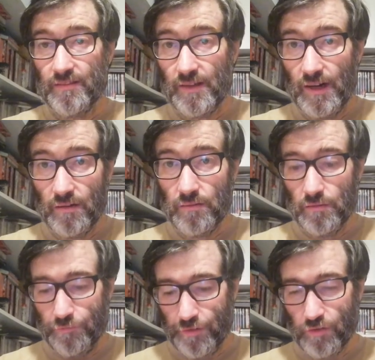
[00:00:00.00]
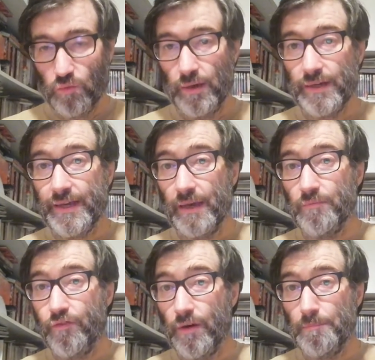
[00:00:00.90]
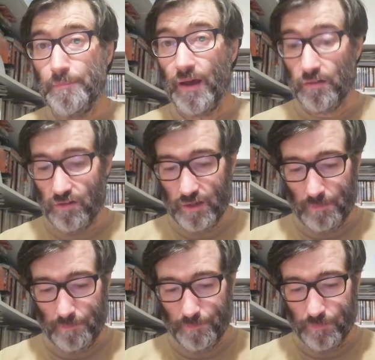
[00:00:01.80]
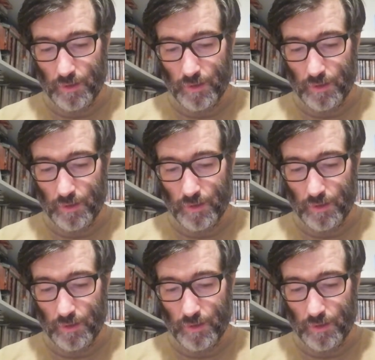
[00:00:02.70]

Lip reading: start. The first one came from Belgium.